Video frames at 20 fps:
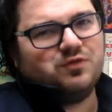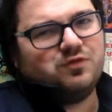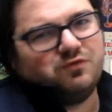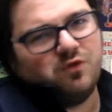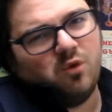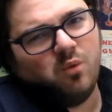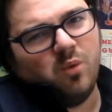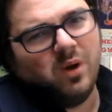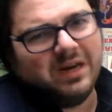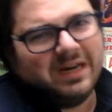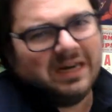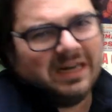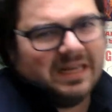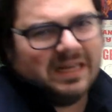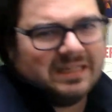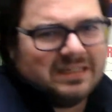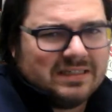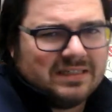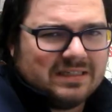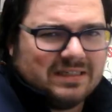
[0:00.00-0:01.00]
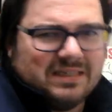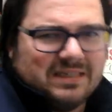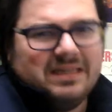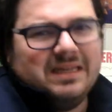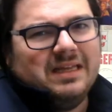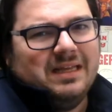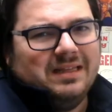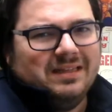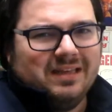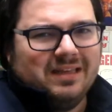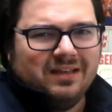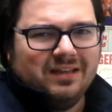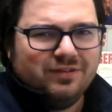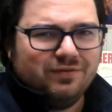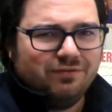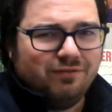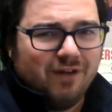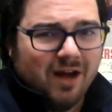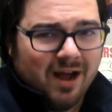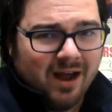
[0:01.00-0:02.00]
For what it is, it's
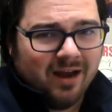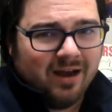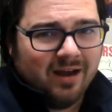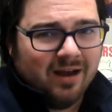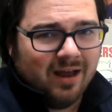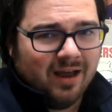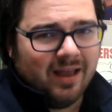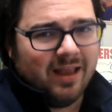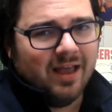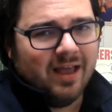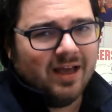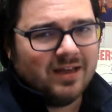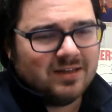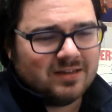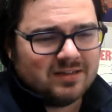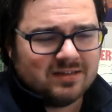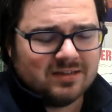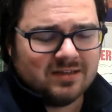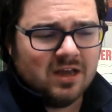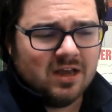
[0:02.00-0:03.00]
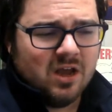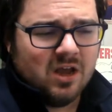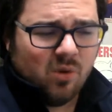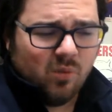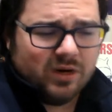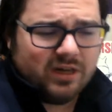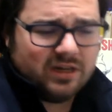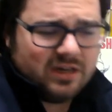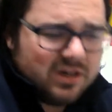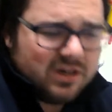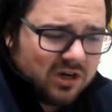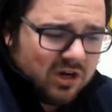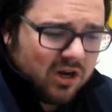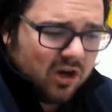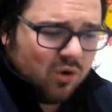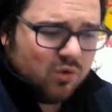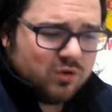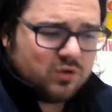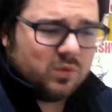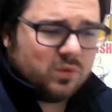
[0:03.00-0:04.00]
fine, I guess. What I didn't
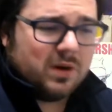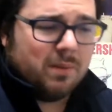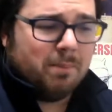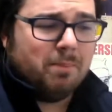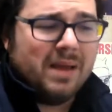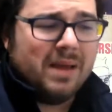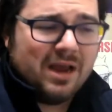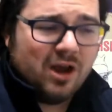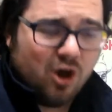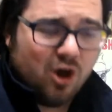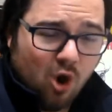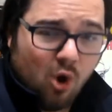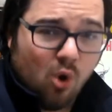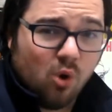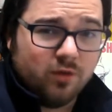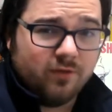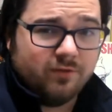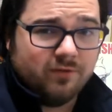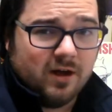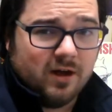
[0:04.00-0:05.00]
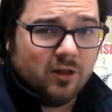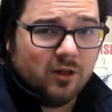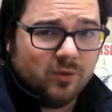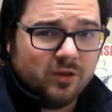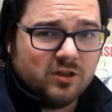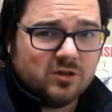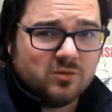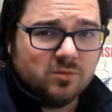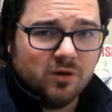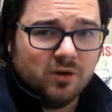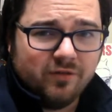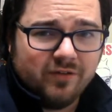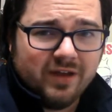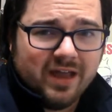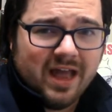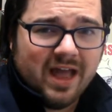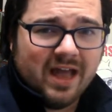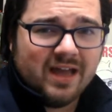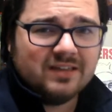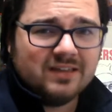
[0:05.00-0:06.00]
know was what a big cult following this movie
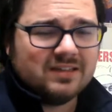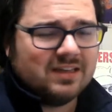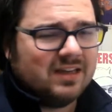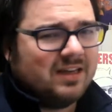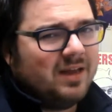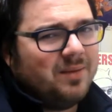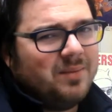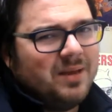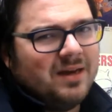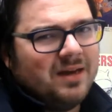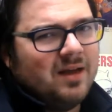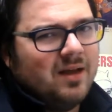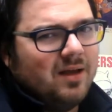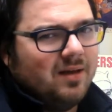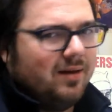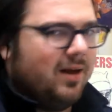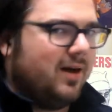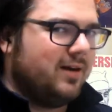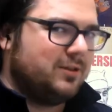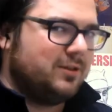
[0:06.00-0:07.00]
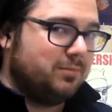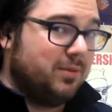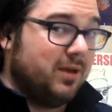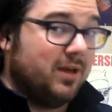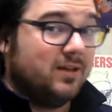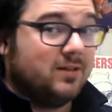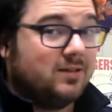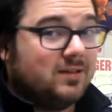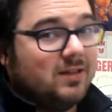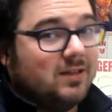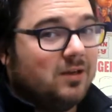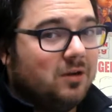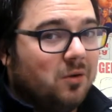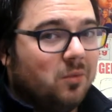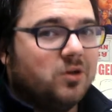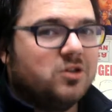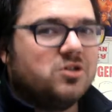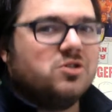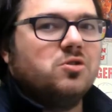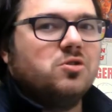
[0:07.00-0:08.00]
has, and I mean, not as big as the
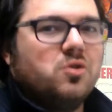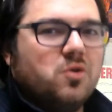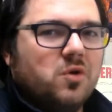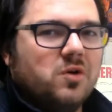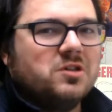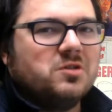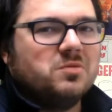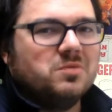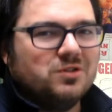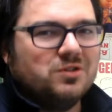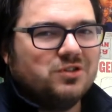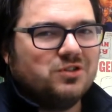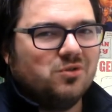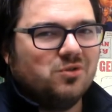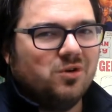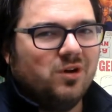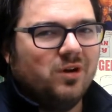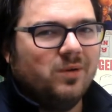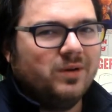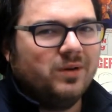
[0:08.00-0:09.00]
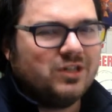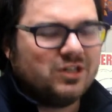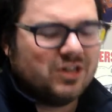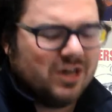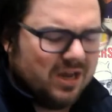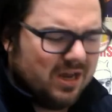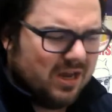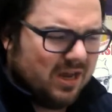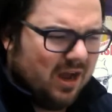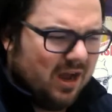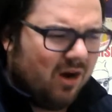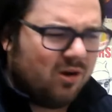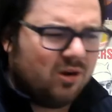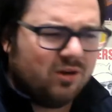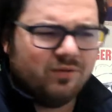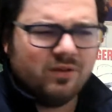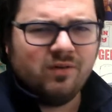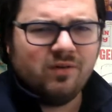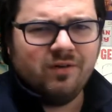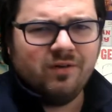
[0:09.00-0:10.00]
original Christmas Story, which I don't know
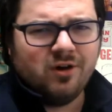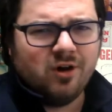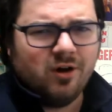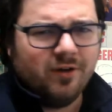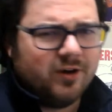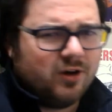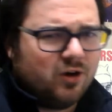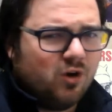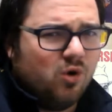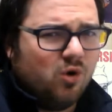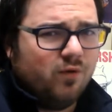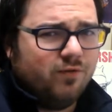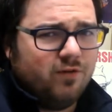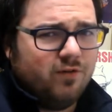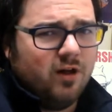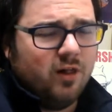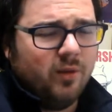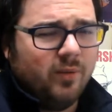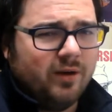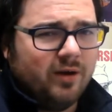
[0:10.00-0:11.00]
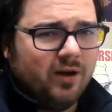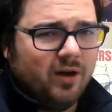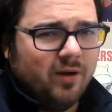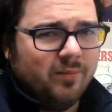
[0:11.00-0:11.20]
if you can call that a cult following now.